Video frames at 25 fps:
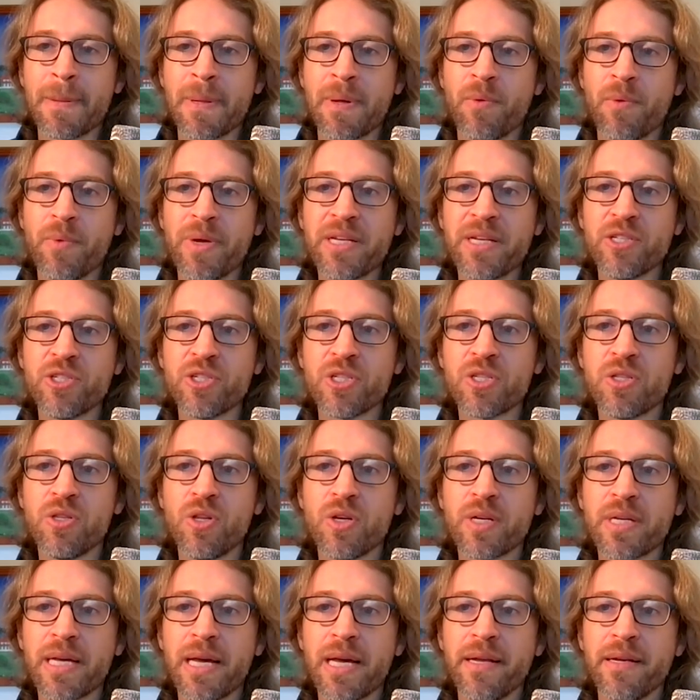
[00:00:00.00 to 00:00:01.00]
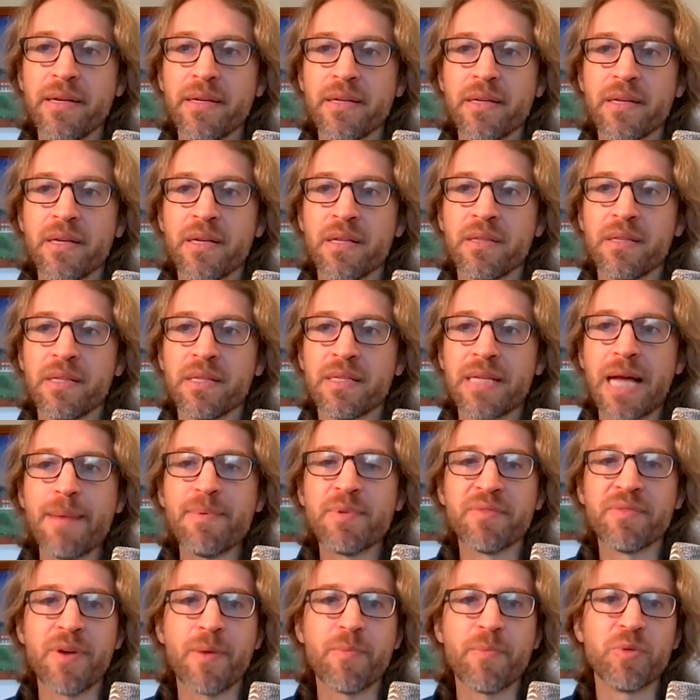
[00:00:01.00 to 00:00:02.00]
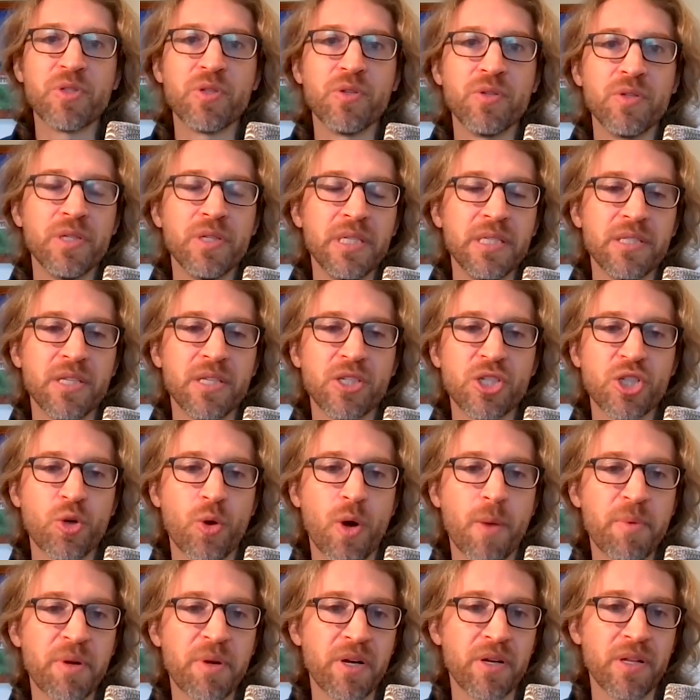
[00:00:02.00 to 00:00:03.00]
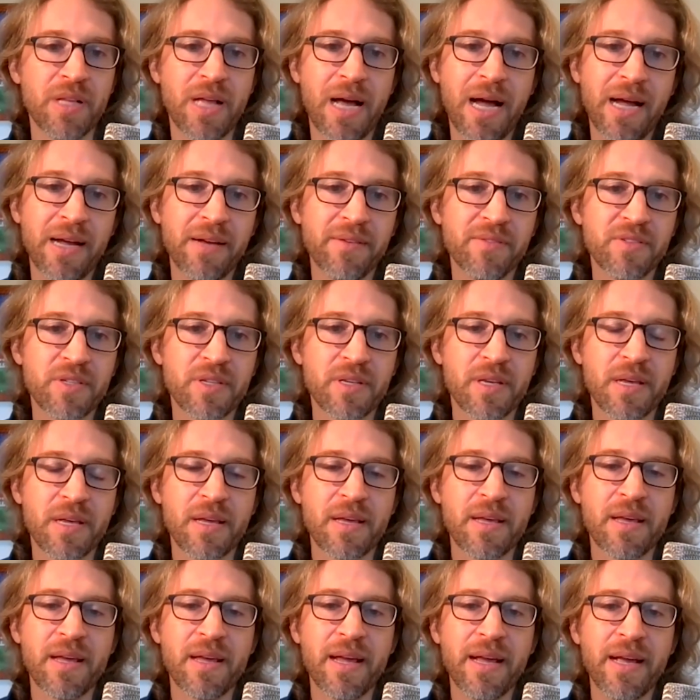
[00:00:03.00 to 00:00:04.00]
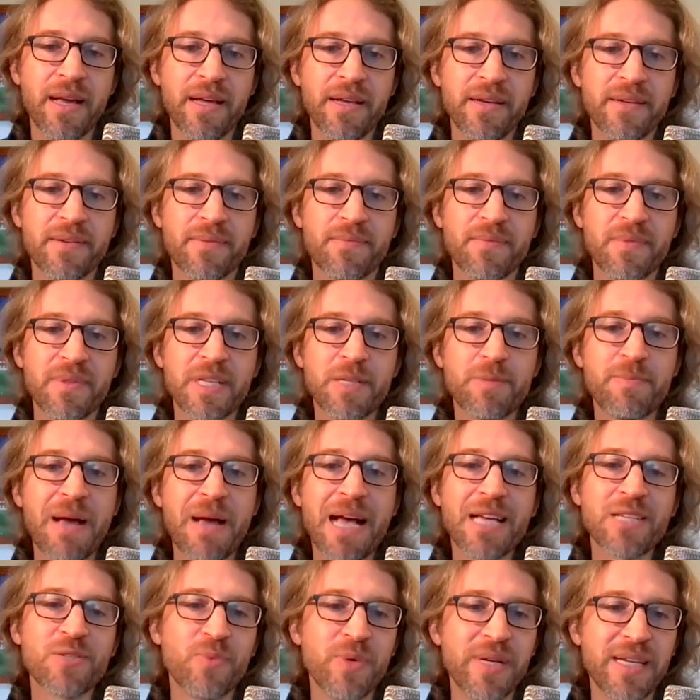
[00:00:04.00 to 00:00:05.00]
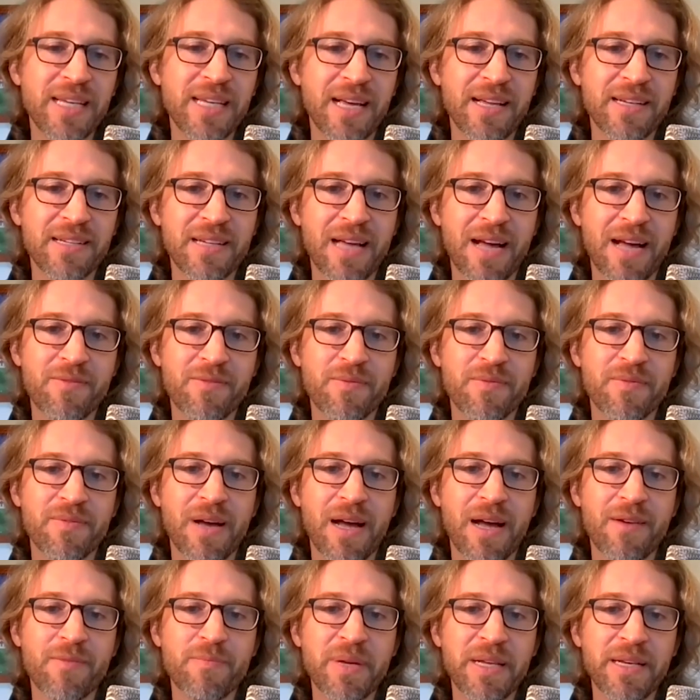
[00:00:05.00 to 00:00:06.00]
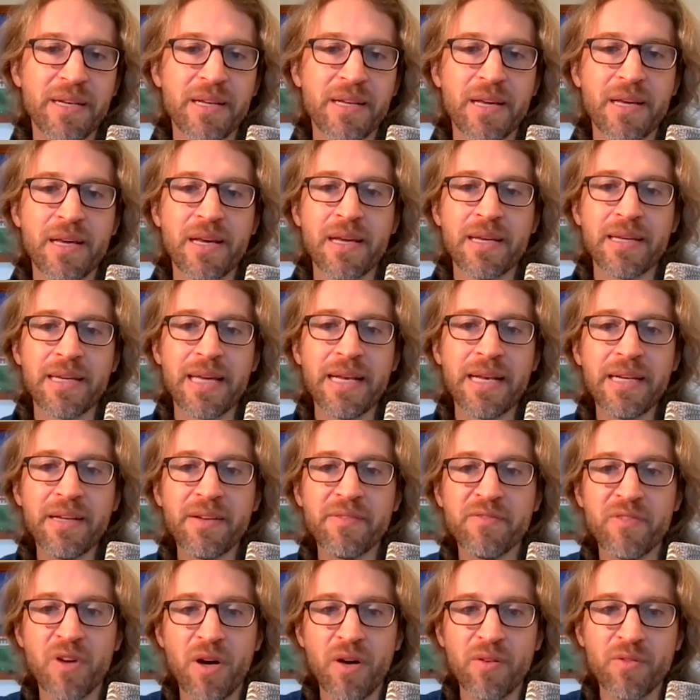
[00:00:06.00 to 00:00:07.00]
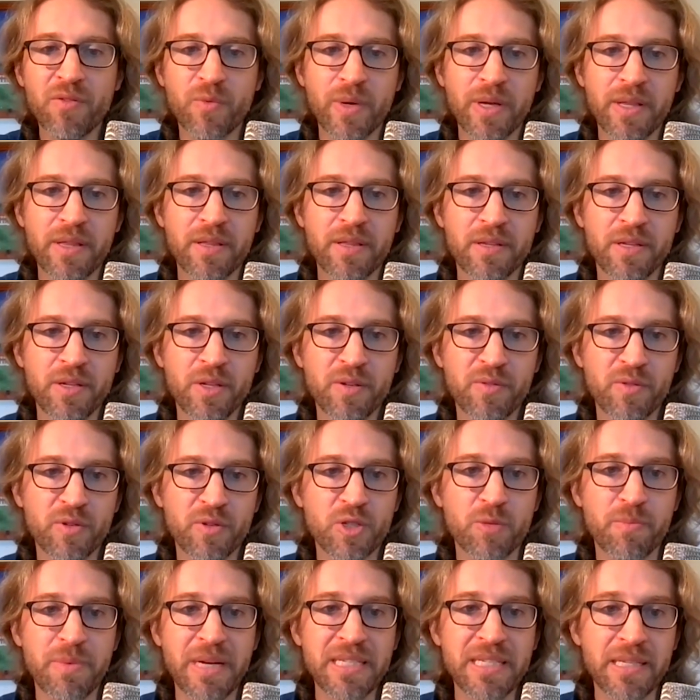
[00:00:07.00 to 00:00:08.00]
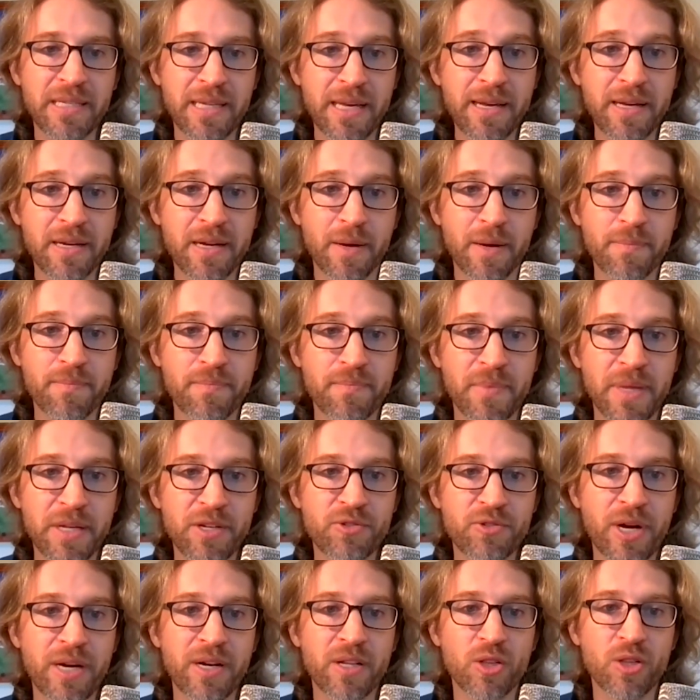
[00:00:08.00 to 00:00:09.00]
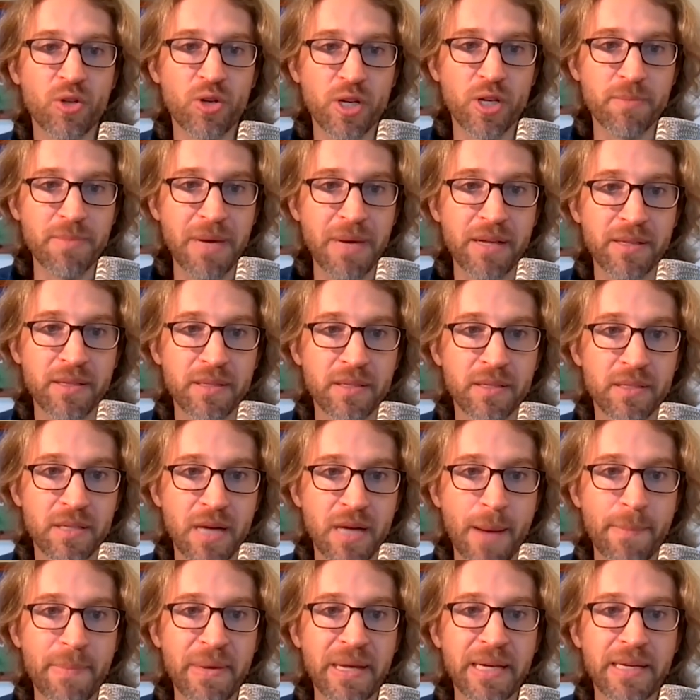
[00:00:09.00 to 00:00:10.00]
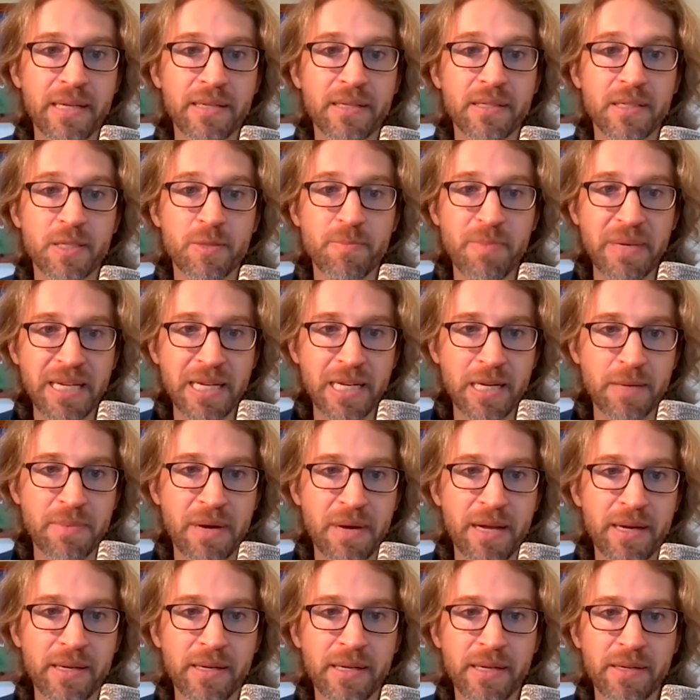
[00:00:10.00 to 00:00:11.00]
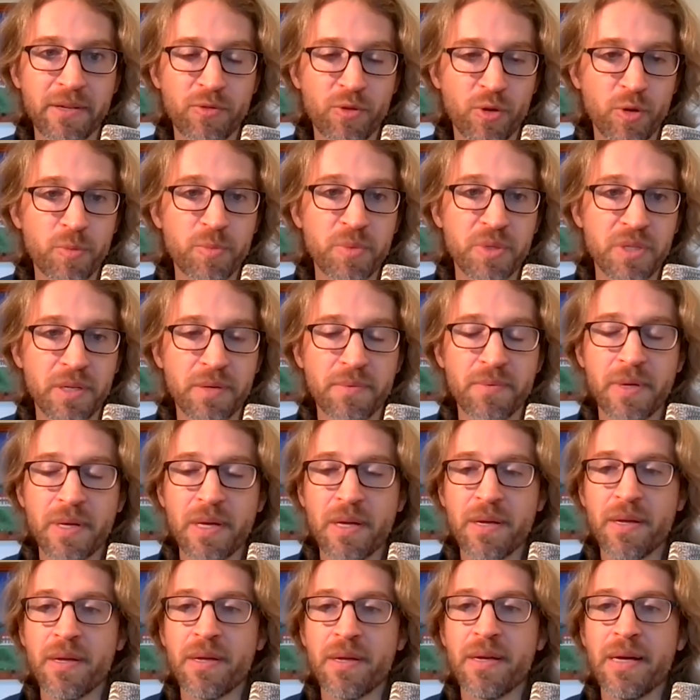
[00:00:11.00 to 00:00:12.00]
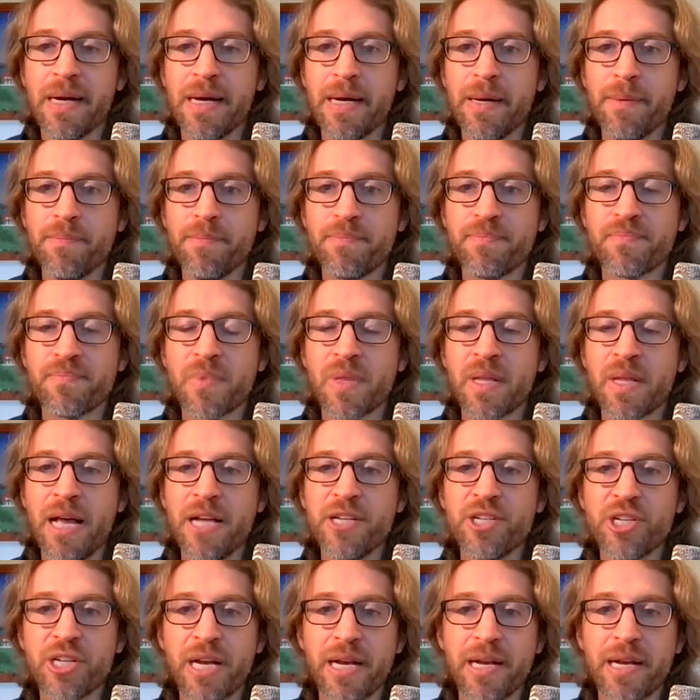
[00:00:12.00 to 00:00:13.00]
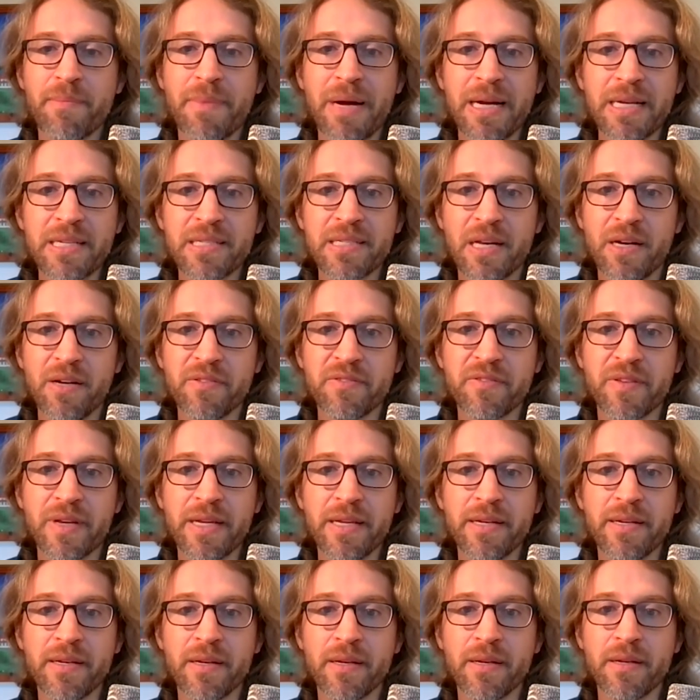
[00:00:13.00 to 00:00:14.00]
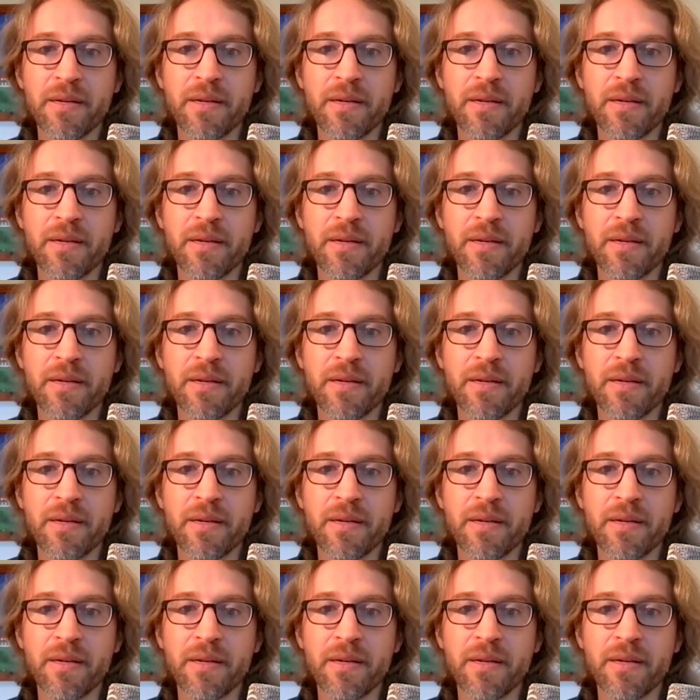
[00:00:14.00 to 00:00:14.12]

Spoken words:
we can just look at the types of opportunities that show up in our lives. And this past weekend, I've been getting involved with universal basic income and trying to learn about the topic and speaking about it in groups and educating myself and